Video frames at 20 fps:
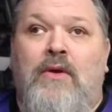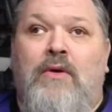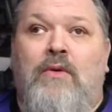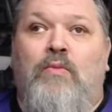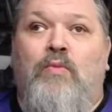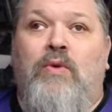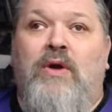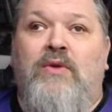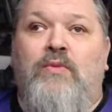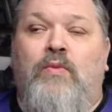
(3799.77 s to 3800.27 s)

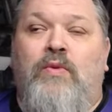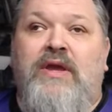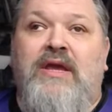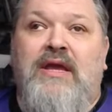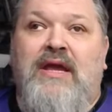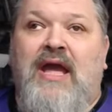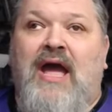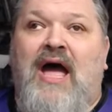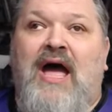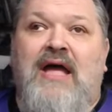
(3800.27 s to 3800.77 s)
When we
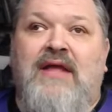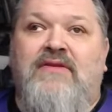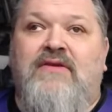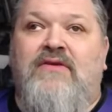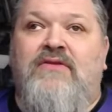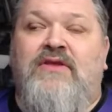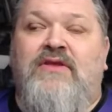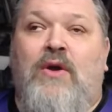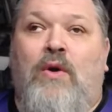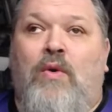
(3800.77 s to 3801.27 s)
got
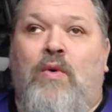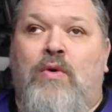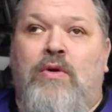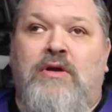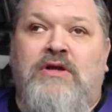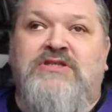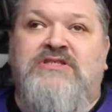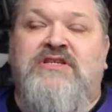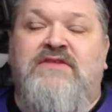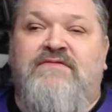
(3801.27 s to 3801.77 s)
the
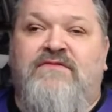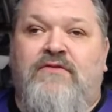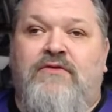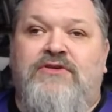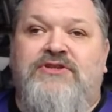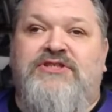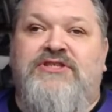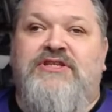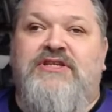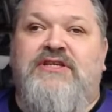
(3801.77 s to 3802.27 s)
Orcs
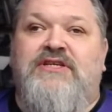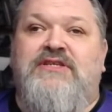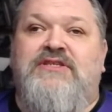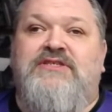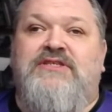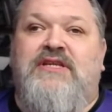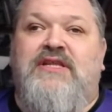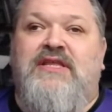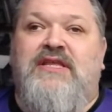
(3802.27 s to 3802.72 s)
versus